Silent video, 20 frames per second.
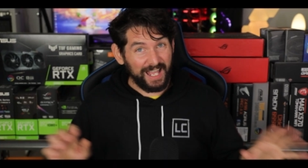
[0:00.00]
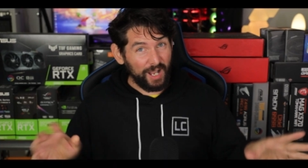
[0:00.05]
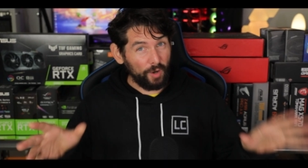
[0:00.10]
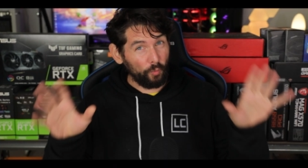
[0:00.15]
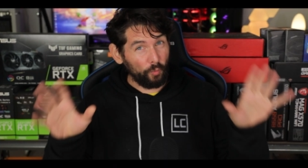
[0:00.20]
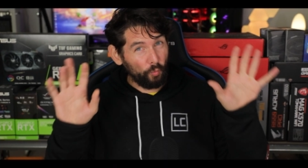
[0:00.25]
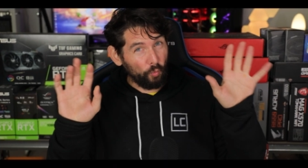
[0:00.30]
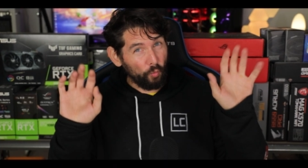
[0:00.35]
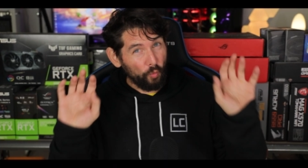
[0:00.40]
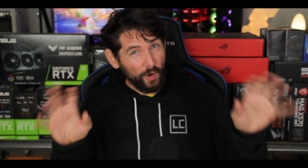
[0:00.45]
Now
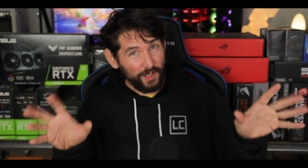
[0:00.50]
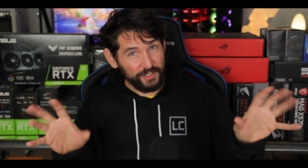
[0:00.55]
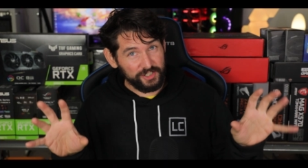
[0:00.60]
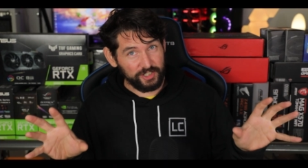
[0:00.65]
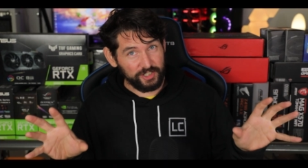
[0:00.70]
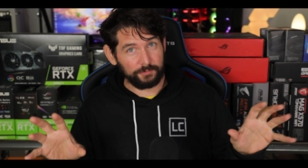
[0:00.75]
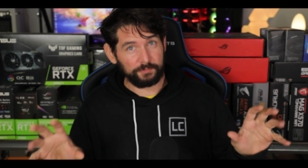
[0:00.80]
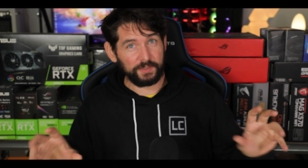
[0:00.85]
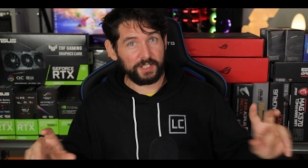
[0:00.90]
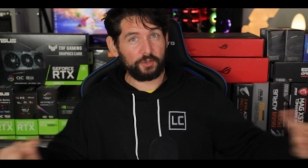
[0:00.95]

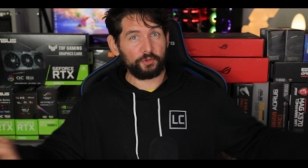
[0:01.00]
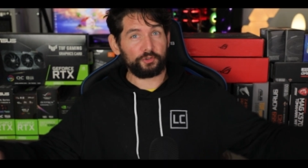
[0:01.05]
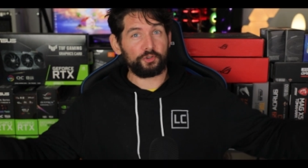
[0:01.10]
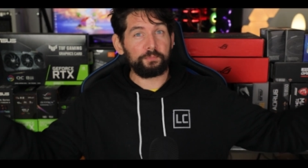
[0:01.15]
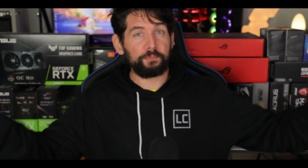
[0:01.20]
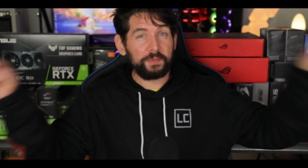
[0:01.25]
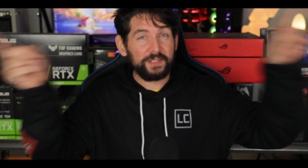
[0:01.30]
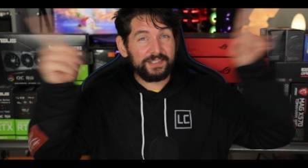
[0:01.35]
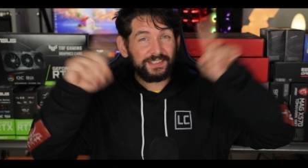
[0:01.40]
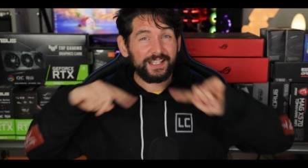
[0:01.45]
watch it, because the
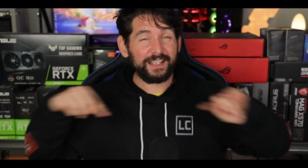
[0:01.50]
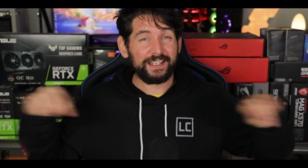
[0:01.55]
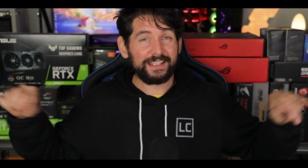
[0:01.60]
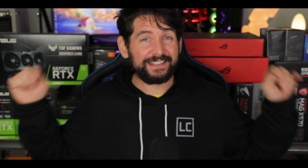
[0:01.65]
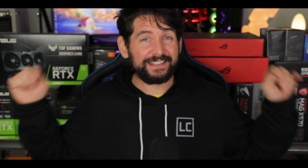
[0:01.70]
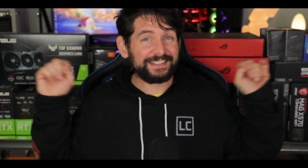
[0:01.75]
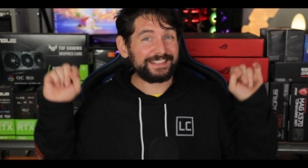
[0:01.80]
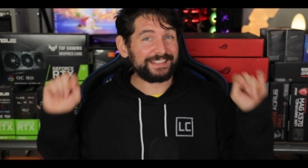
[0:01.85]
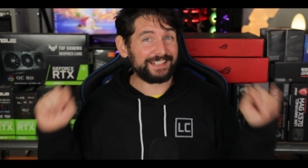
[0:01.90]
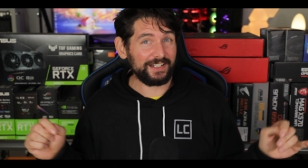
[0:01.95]

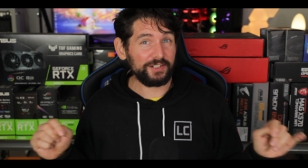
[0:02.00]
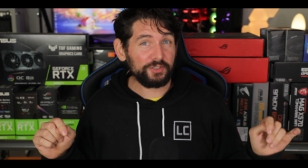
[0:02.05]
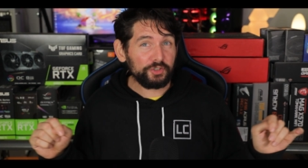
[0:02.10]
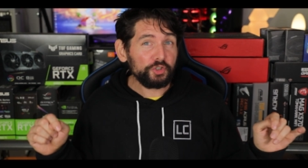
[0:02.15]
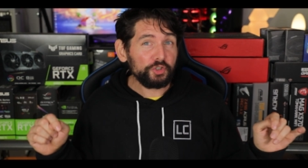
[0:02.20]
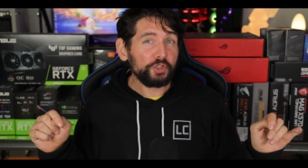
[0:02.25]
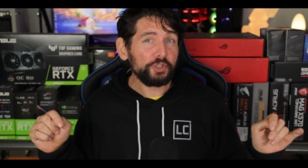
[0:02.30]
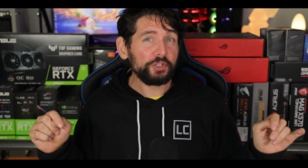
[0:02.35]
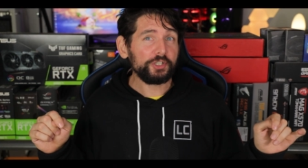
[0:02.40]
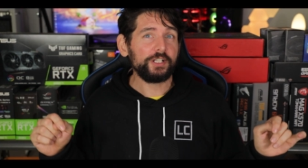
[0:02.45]
PCIe
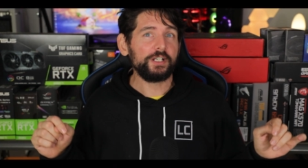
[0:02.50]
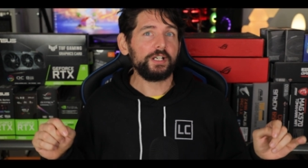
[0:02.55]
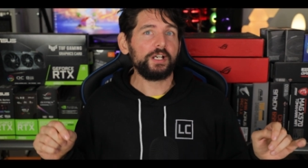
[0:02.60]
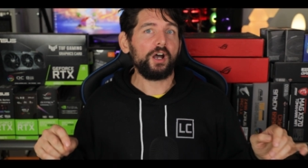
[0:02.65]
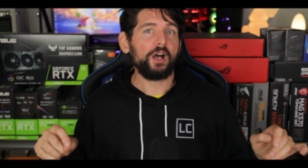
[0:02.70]
standard